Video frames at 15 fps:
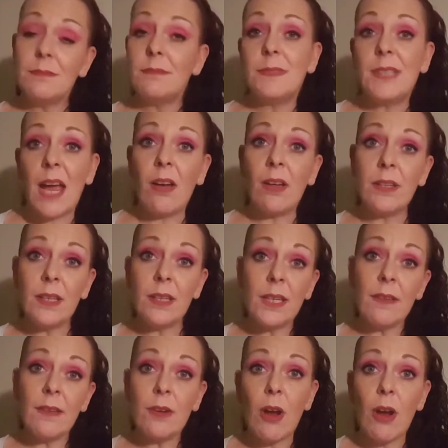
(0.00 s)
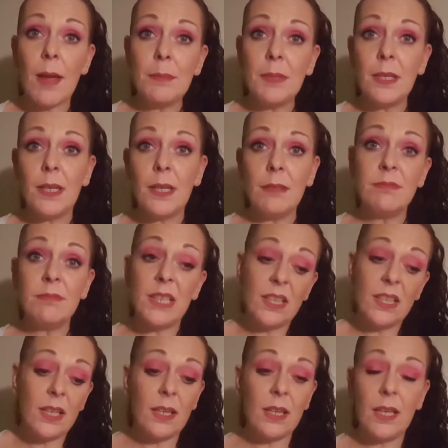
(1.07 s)
Dal didn't give a crap, did he?
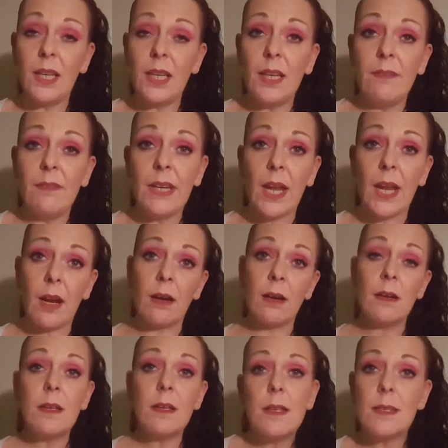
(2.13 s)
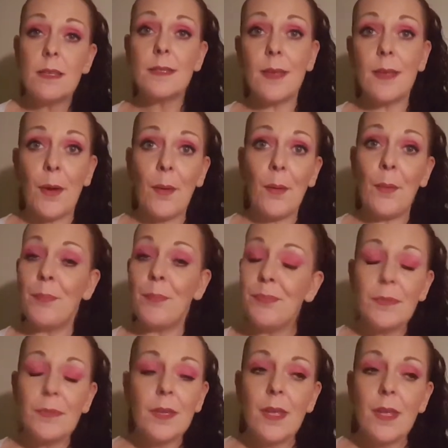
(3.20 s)
He didn't even care. So
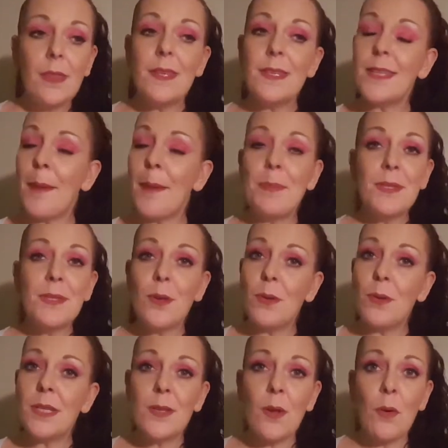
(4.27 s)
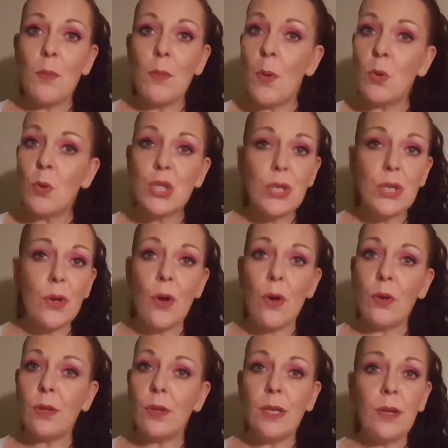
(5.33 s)
this episode is so
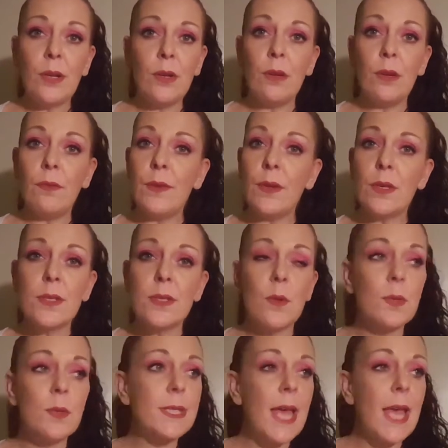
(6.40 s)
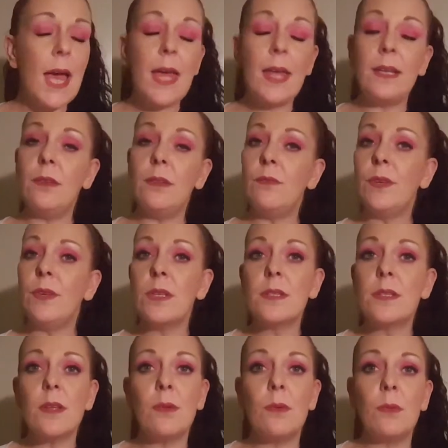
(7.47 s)
emotional. You feel so sad, and you feel
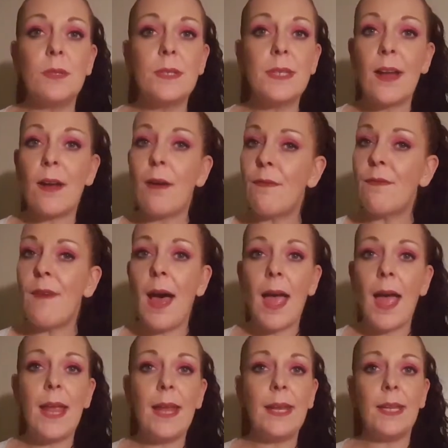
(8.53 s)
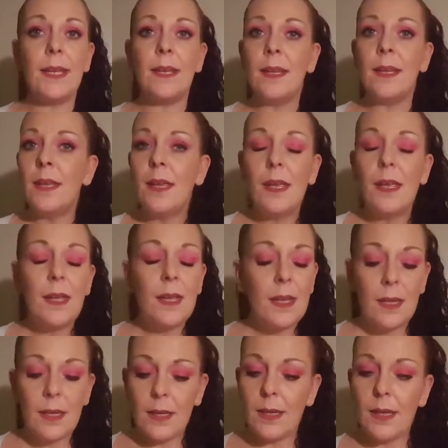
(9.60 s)
so terrified, and
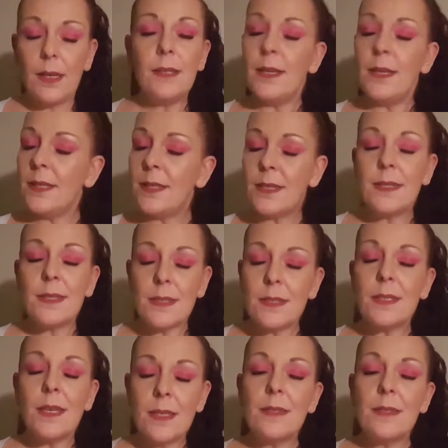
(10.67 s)
it's